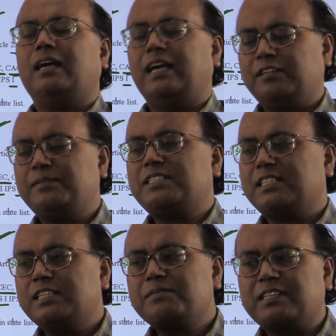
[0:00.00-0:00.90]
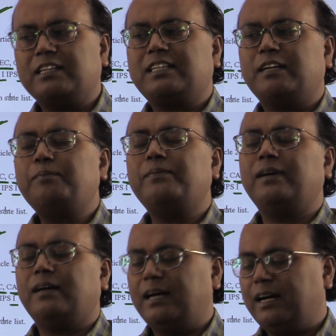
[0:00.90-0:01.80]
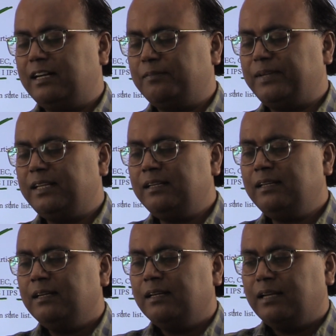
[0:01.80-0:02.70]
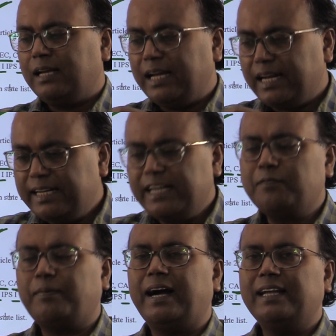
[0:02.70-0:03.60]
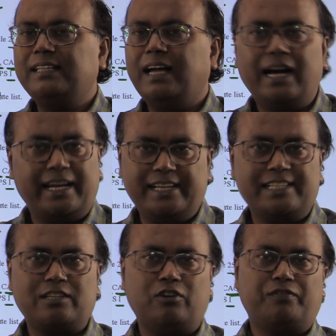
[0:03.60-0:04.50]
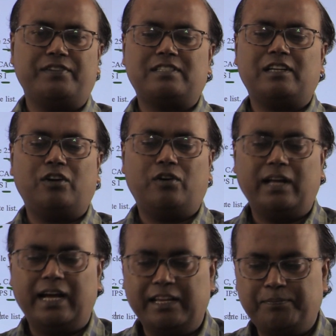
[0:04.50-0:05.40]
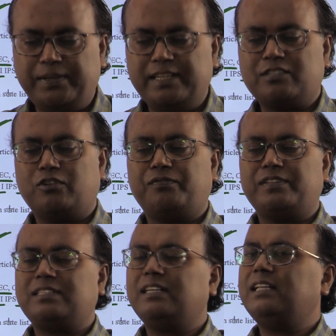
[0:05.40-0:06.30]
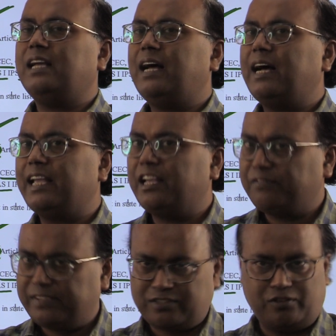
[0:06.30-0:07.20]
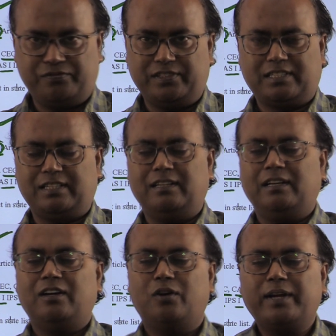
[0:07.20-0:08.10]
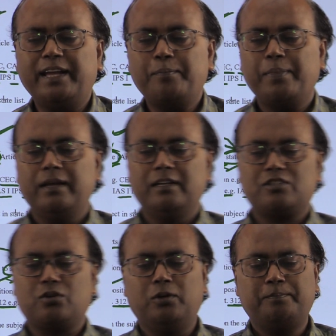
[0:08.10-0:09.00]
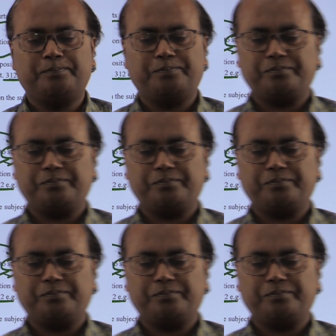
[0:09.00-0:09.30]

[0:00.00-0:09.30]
administrative setup are being headed by the IS officer or IPS officer or IFS officer, okay. So,